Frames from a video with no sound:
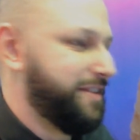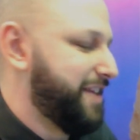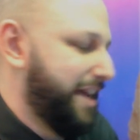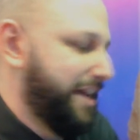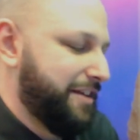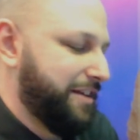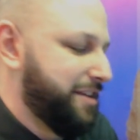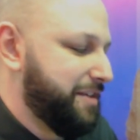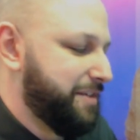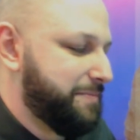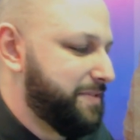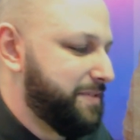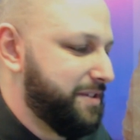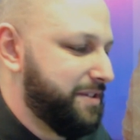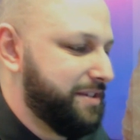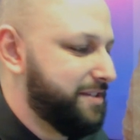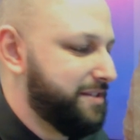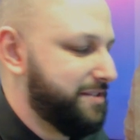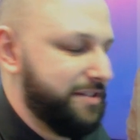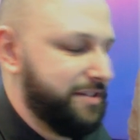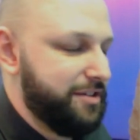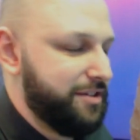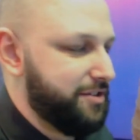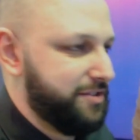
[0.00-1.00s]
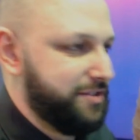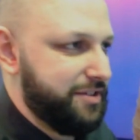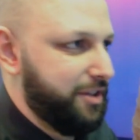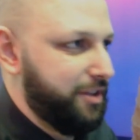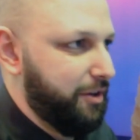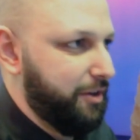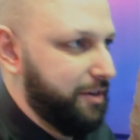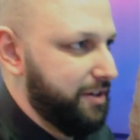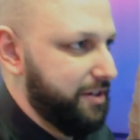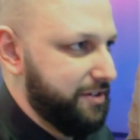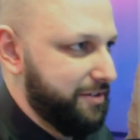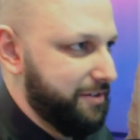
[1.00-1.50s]
yeah, it'd be easy just to
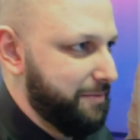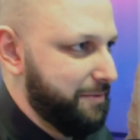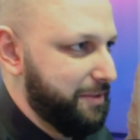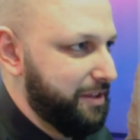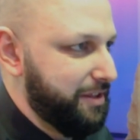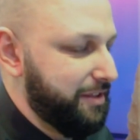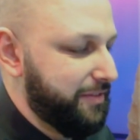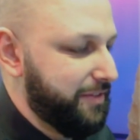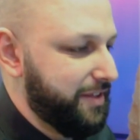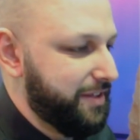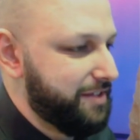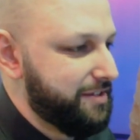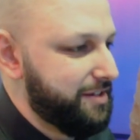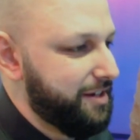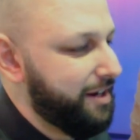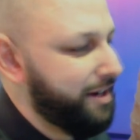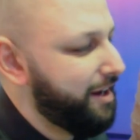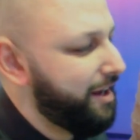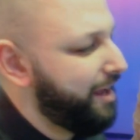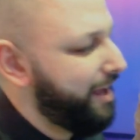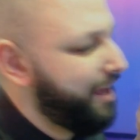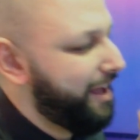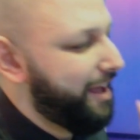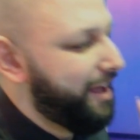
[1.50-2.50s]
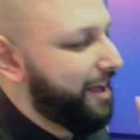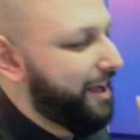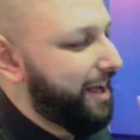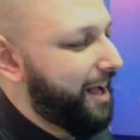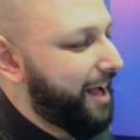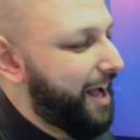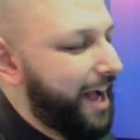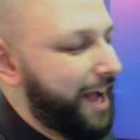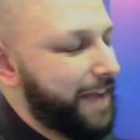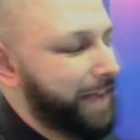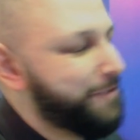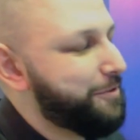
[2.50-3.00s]
go into a million things here.
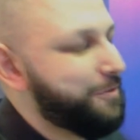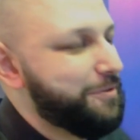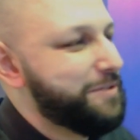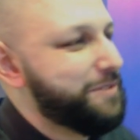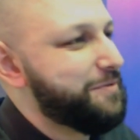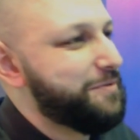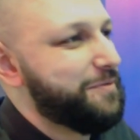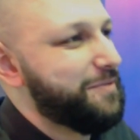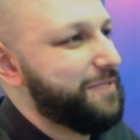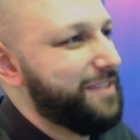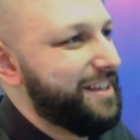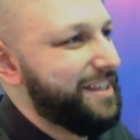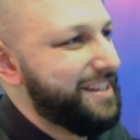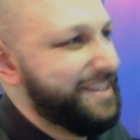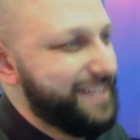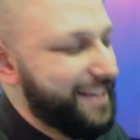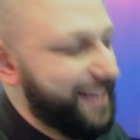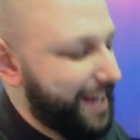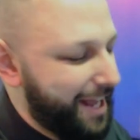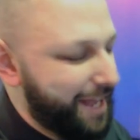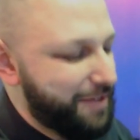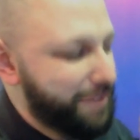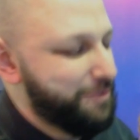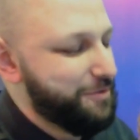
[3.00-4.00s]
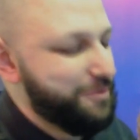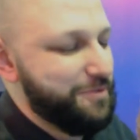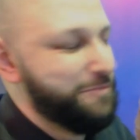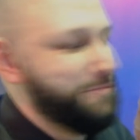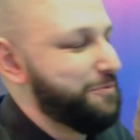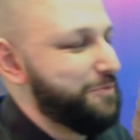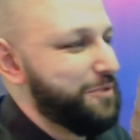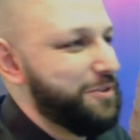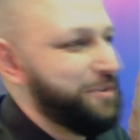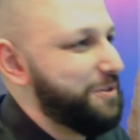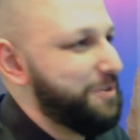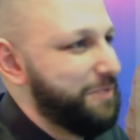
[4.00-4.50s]
I don't
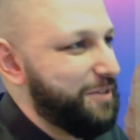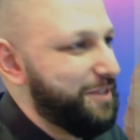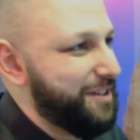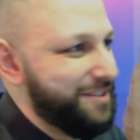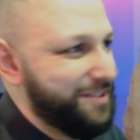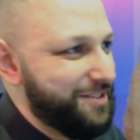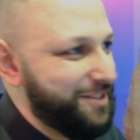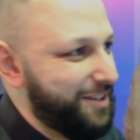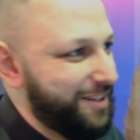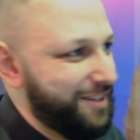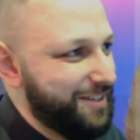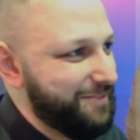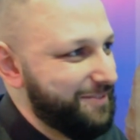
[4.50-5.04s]
even really want to talk.